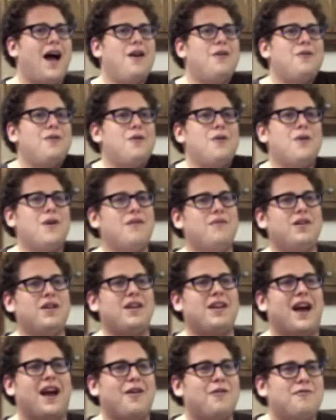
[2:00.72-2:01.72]
I don't know,
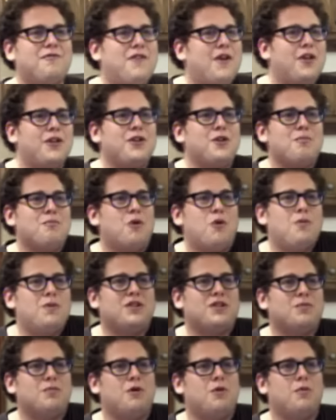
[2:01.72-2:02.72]
Evan. I don't follow your
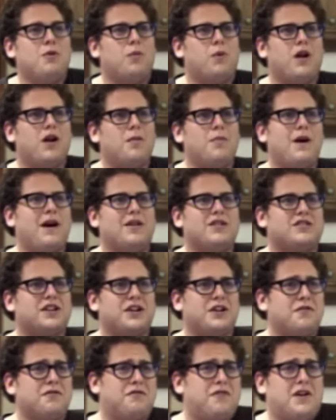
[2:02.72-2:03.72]
moment-to-moment whereabouts
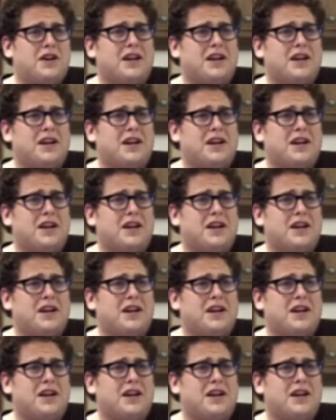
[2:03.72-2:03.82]
like your